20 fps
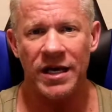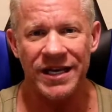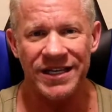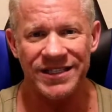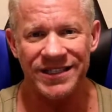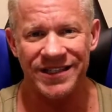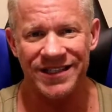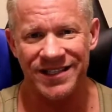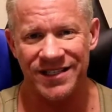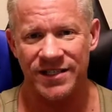
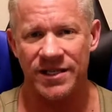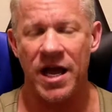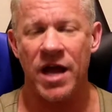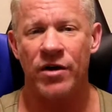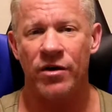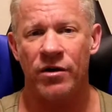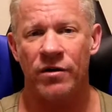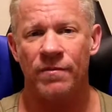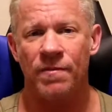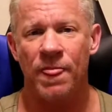is in the
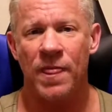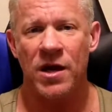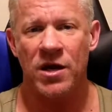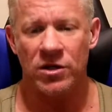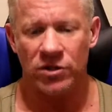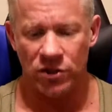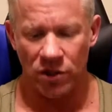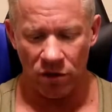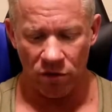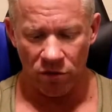center,
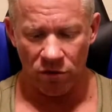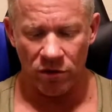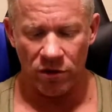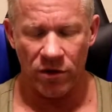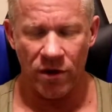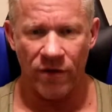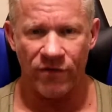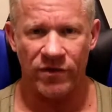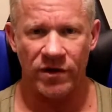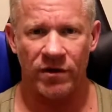so
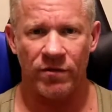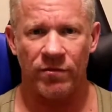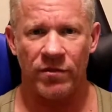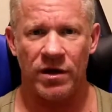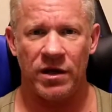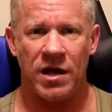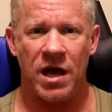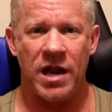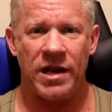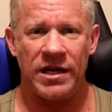you have to
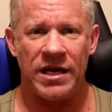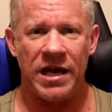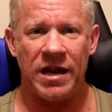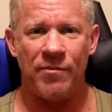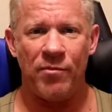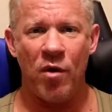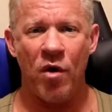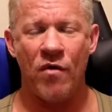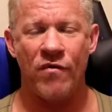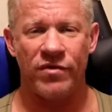kind of get
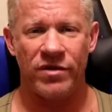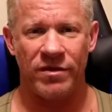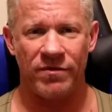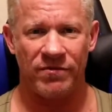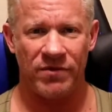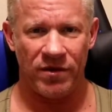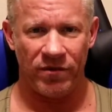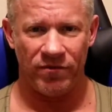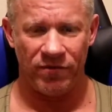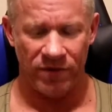up over
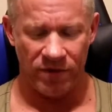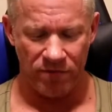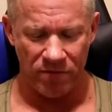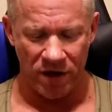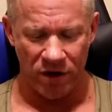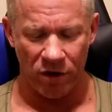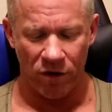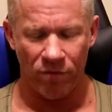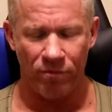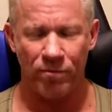the
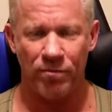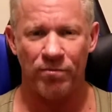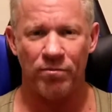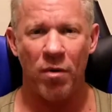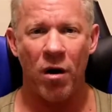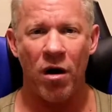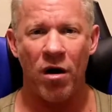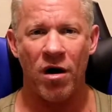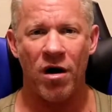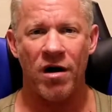middle
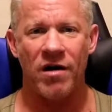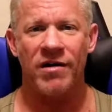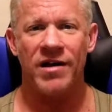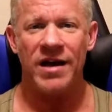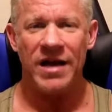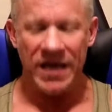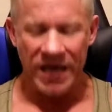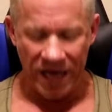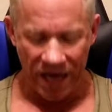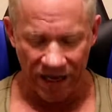bar
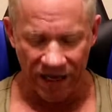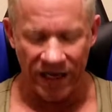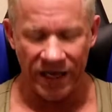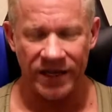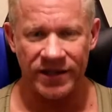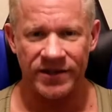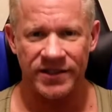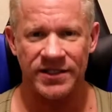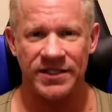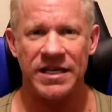and
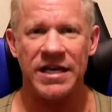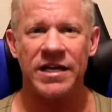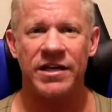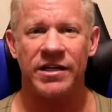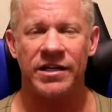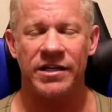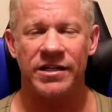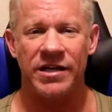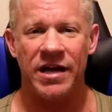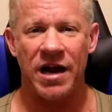get
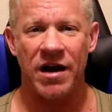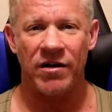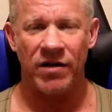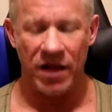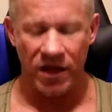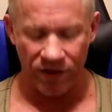seated in there,